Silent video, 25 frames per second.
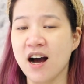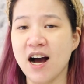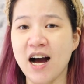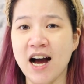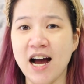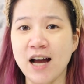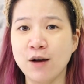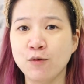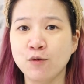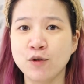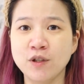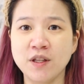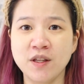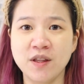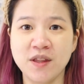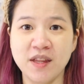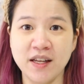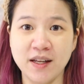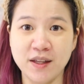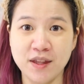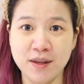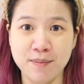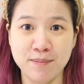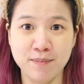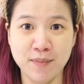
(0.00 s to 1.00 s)
I wouldn't
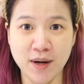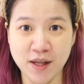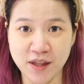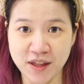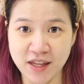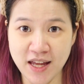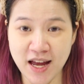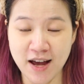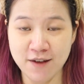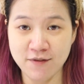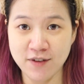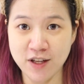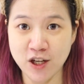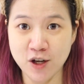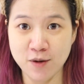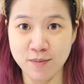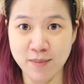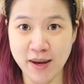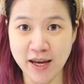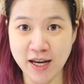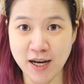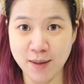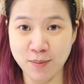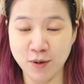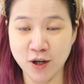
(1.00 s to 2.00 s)
say it's a must-have in your
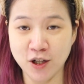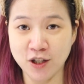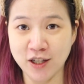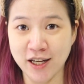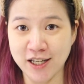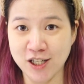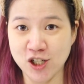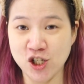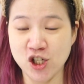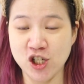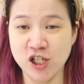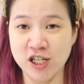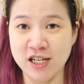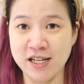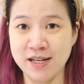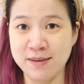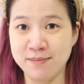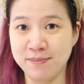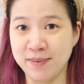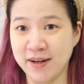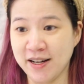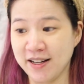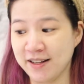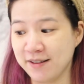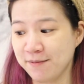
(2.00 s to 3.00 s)
makeup collection,
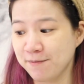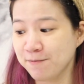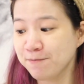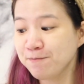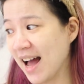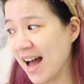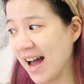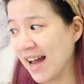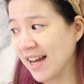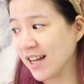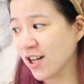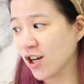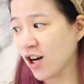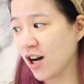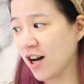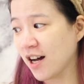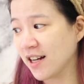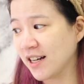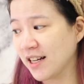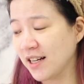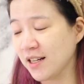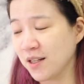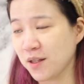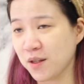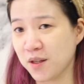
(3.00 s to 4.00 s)
but I
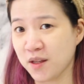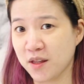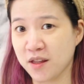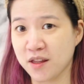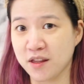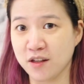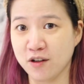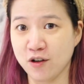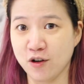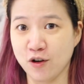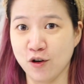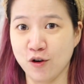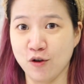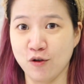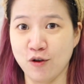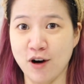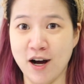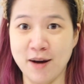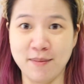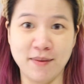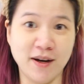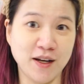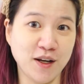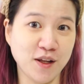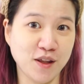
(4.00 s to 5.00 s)
got it, so
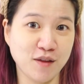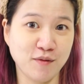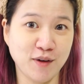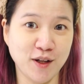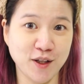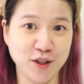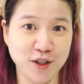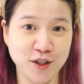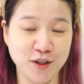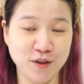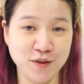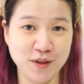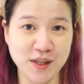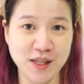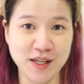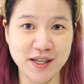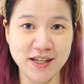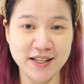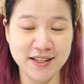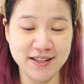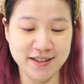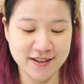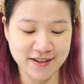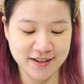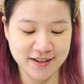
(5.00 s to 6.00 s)
I might as well use it.